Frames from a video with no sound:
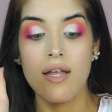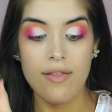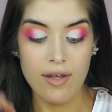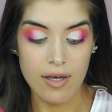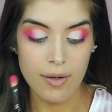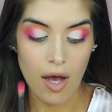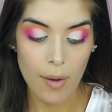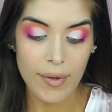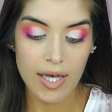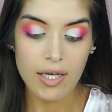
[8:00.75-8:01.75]
the
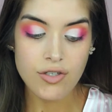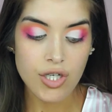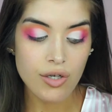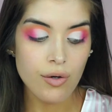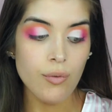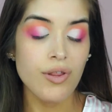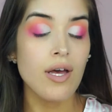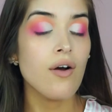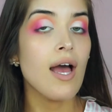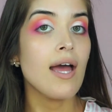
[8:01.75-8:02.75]
hot pink eyeshadow
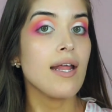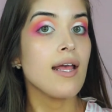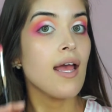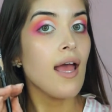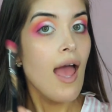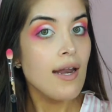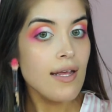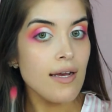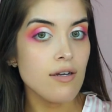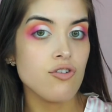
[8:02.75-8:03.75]
without adding
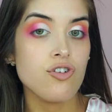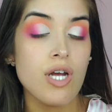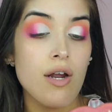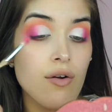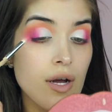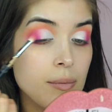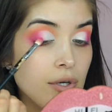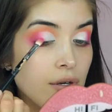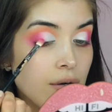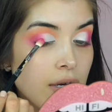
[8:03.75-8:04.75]
any extra shadow, I'm
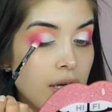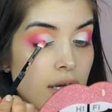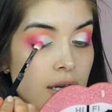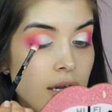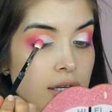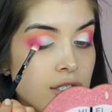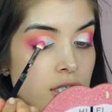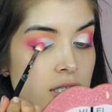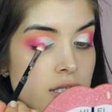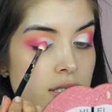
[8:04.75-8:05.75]
gonna go ahead and
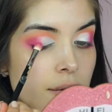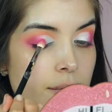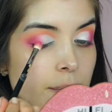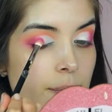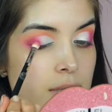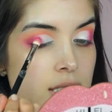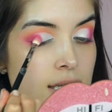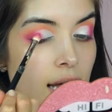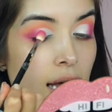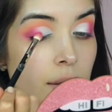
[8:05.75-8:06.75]
just
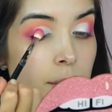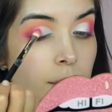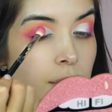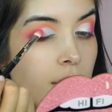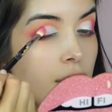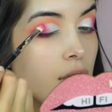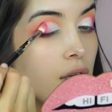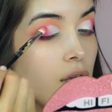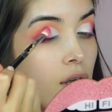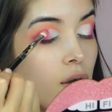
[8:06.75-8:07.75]
tap
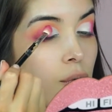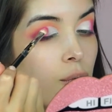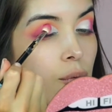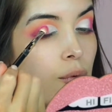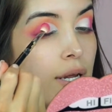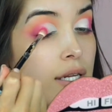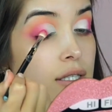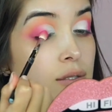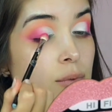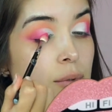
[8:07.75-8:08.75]
right
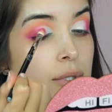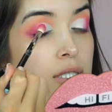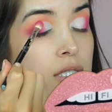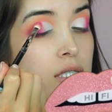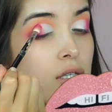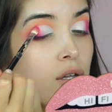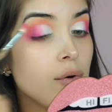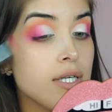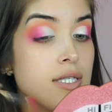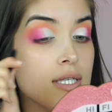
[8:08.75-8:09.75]
where we
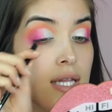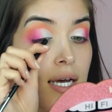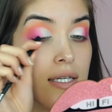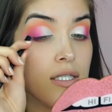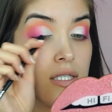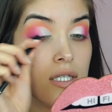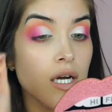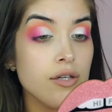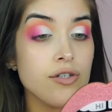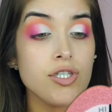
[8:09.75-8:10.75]
notice that
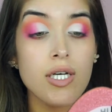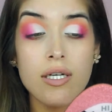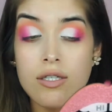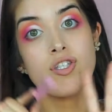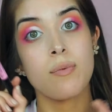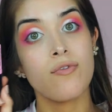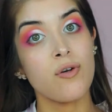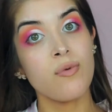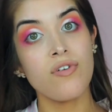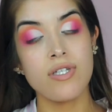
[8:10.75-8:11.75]
color change. So
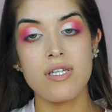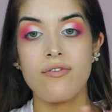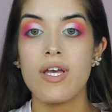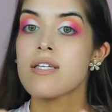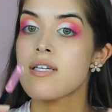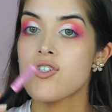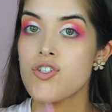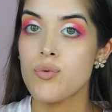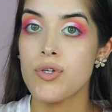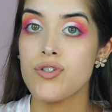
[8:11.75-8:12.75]
before we move on to the face, I
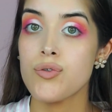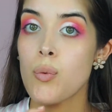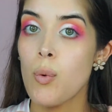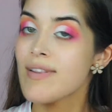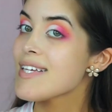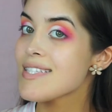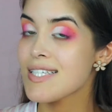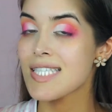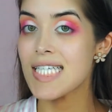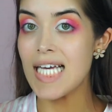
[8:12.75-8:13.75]
just want to do one last
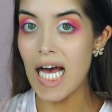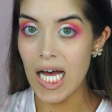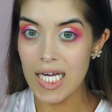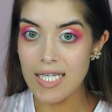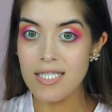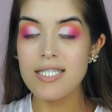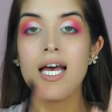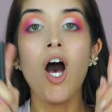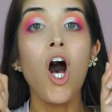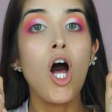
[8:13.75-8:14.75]
thing to the eyes,
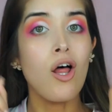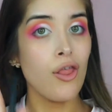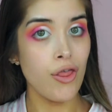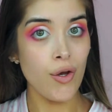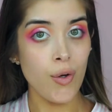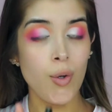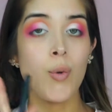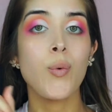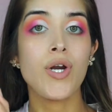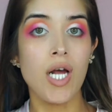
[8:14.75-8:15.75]

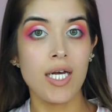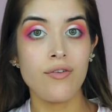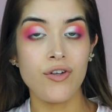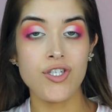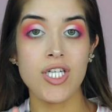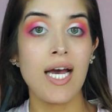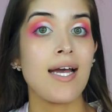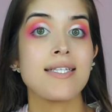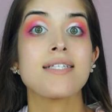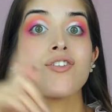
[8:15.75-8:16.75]
although we're not going to finish the
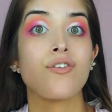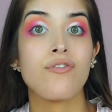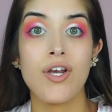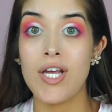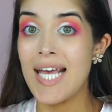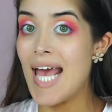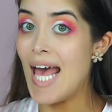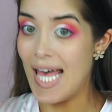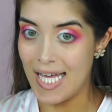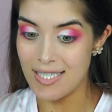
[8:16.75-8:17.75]
eyes until the very
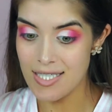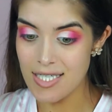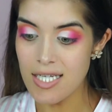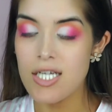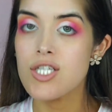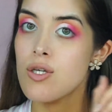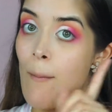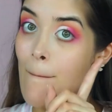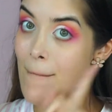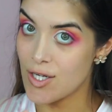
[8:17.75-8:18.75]
end, so
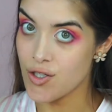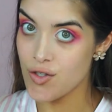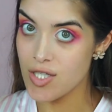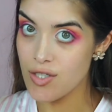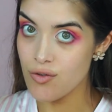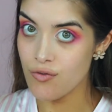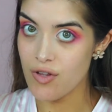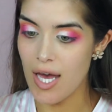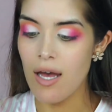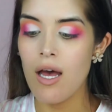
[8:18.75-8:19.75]
make sure you stay tuned
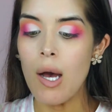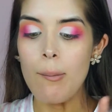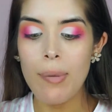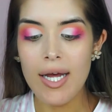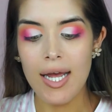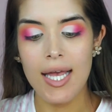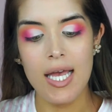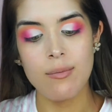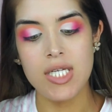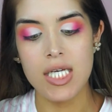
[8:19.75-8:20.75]
for that. But I
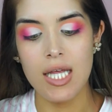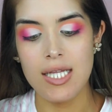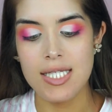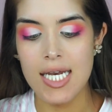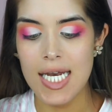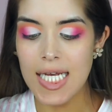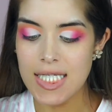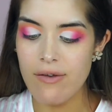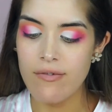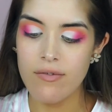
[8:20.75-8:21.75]
am taking this
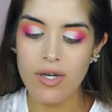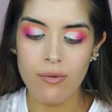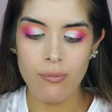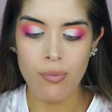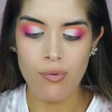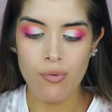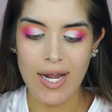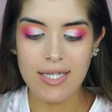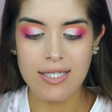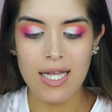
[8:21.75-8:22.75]
NYX Vivid
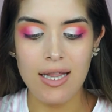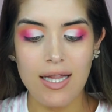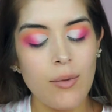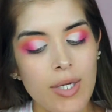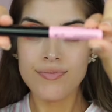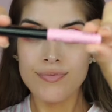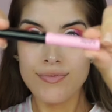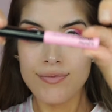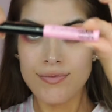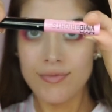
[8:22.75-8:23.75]
Brights liquid
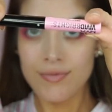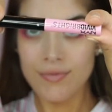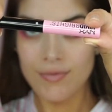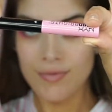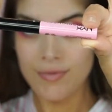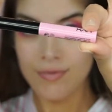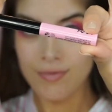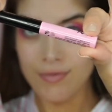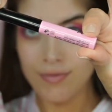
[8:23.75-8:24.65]
liner in the shade